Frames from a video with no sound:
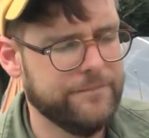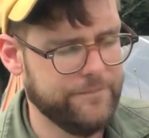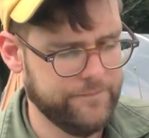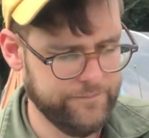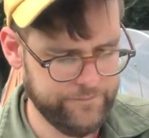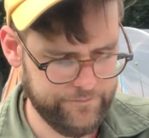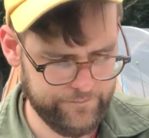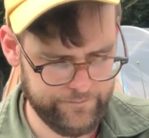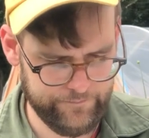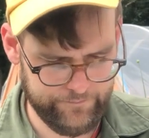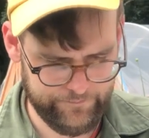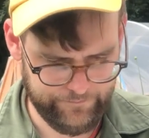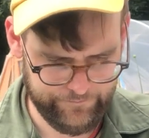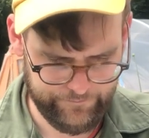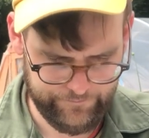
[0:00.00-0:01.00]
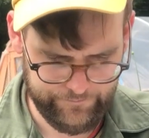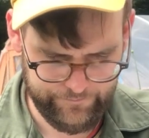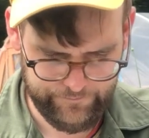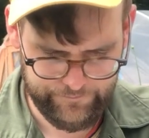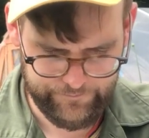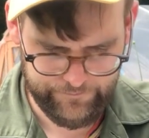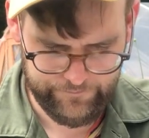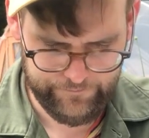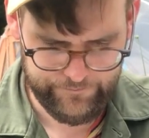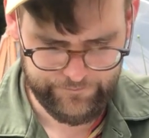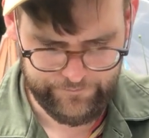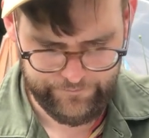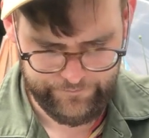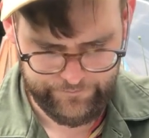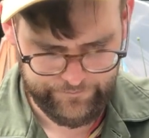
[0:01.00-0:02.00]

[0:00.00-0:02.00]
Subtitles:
[no speech]